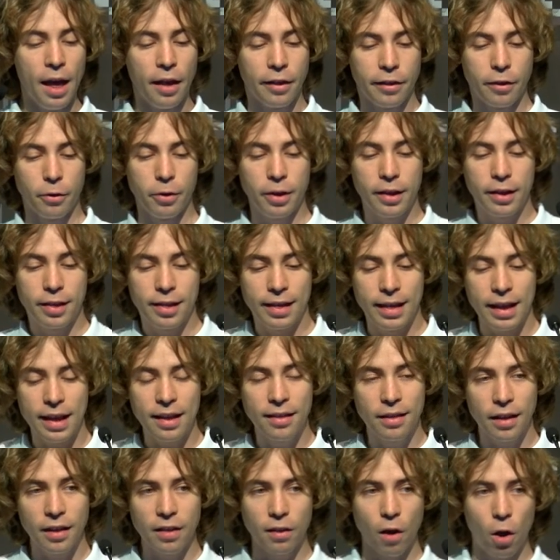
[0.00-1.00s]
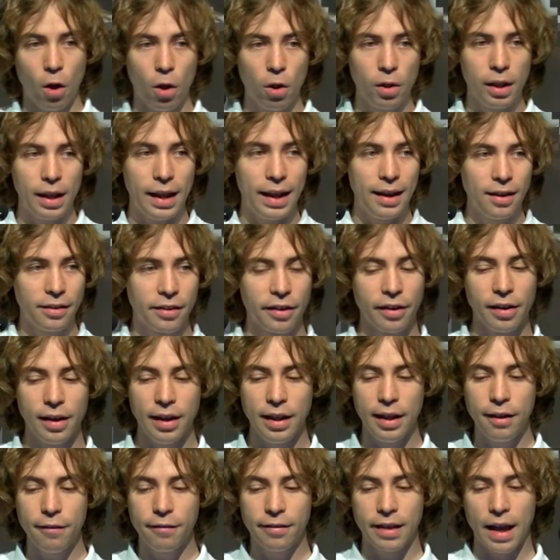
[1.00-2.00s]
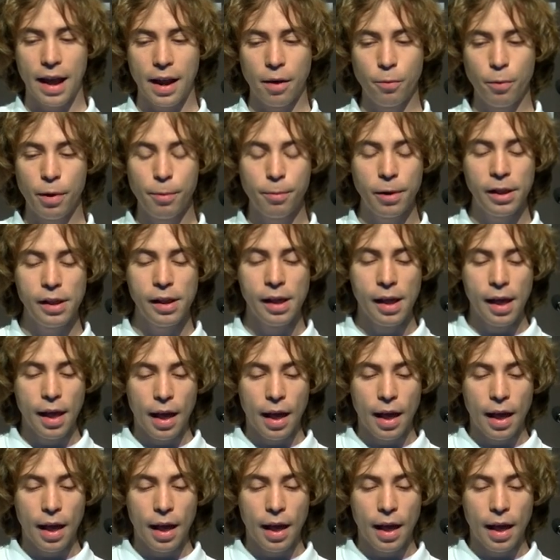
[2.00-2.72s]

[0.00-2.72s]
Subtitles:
So you see this all interleaves, and we will